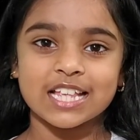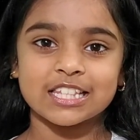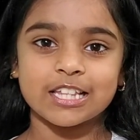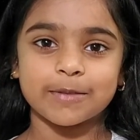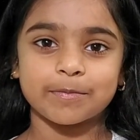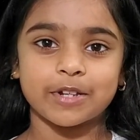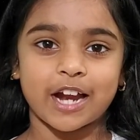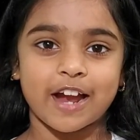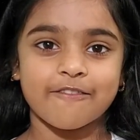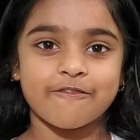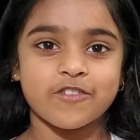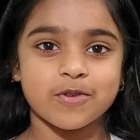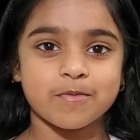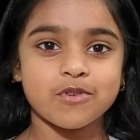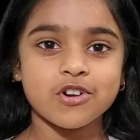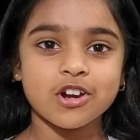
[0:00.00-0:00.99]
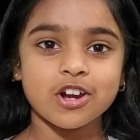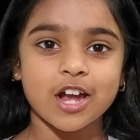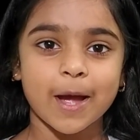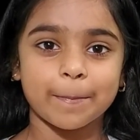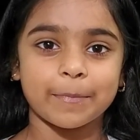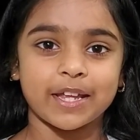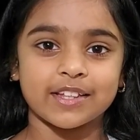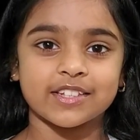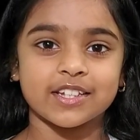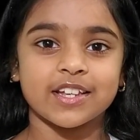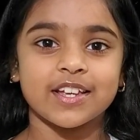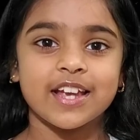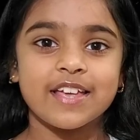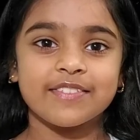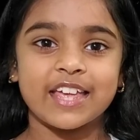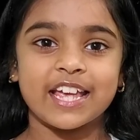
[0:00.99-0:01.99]
and subscribe for more updates.
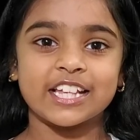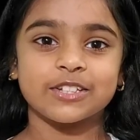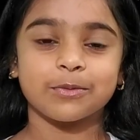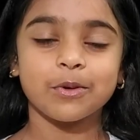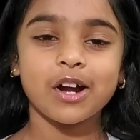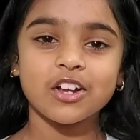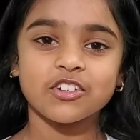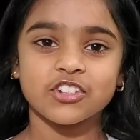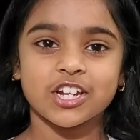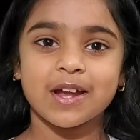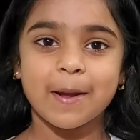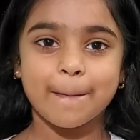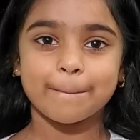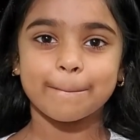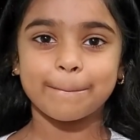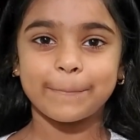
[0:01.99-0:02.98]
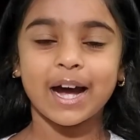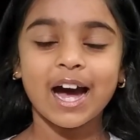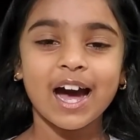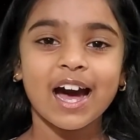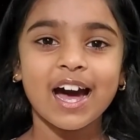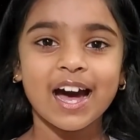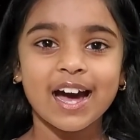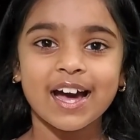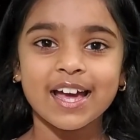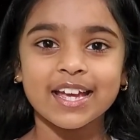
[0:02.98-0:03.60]
Thanks for watching. Bye!